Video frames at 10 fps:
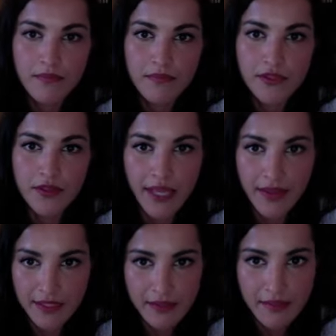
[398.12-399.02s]
So yeah,
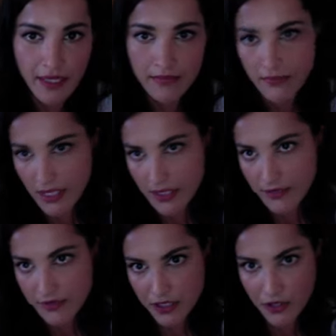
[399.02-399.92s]
this, like, as I've
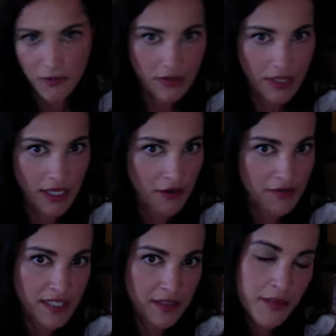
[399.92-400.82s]
touched on, like
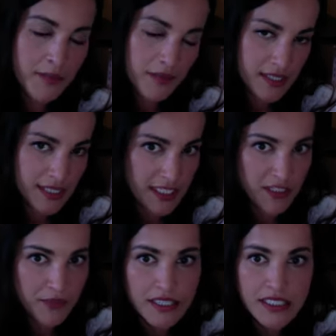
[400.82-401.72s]
obviously the people and sense of
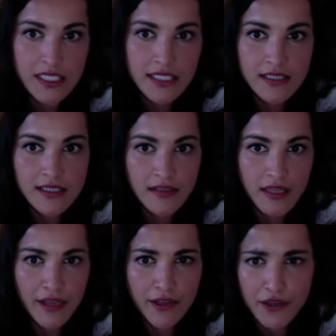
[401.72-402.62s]
community is
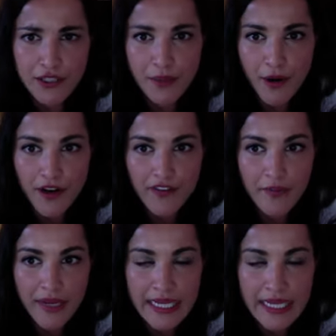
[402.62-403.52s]
a huge part for
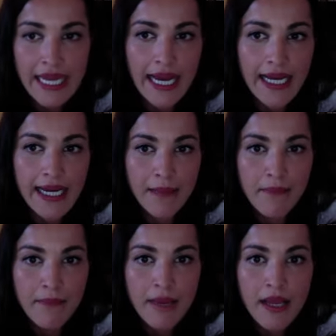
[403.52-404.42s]
me.
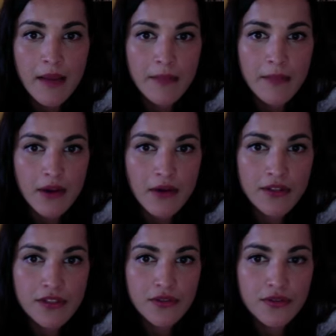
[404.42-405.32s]
But
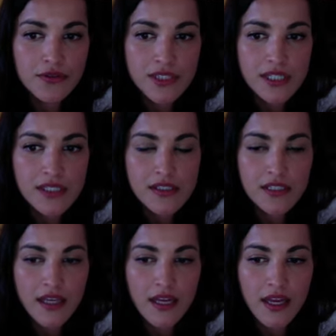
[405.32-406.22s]
also just
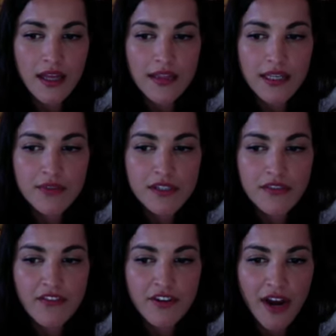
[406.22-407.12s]
I think it was the
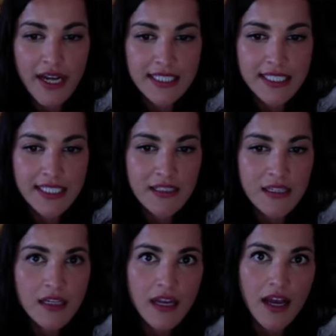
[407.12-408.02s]
variety,
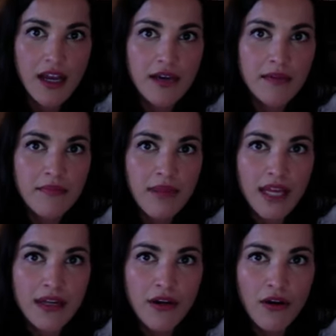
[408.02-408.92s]

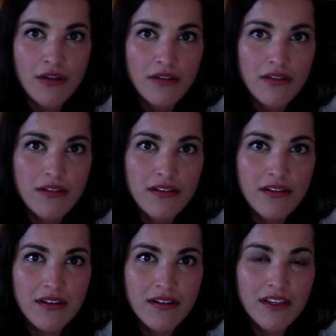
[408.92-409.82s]
and not,
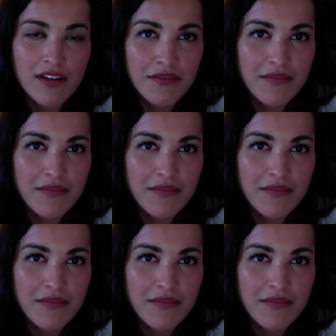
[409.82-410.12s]
you know,